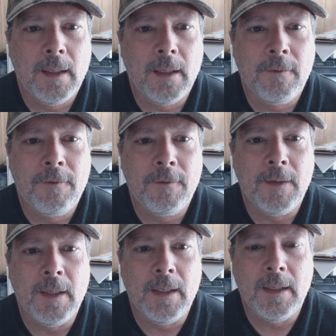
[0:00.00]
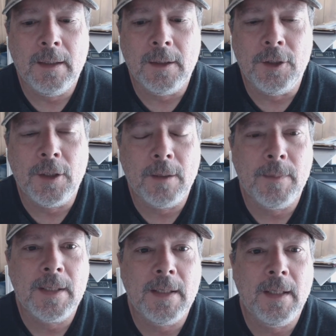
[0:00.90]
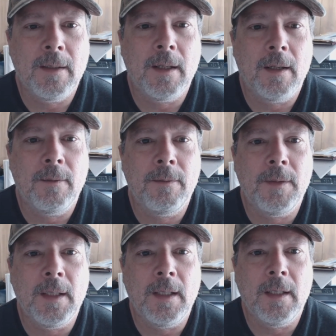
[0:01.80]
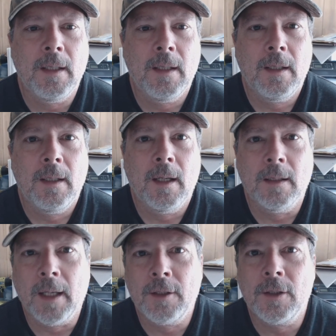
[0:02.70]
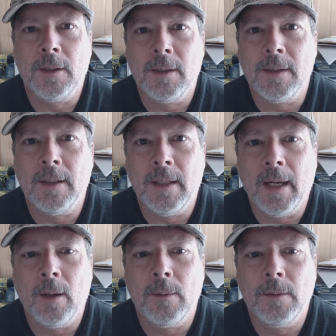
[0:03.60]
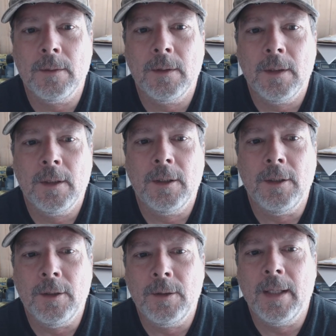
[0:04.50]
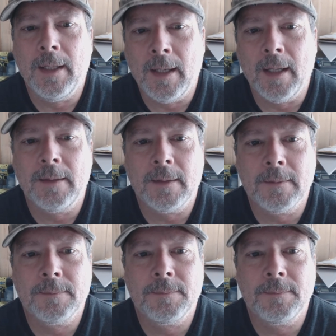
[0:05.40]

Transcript: if the legitimacy of the election is in doubt? You cannot.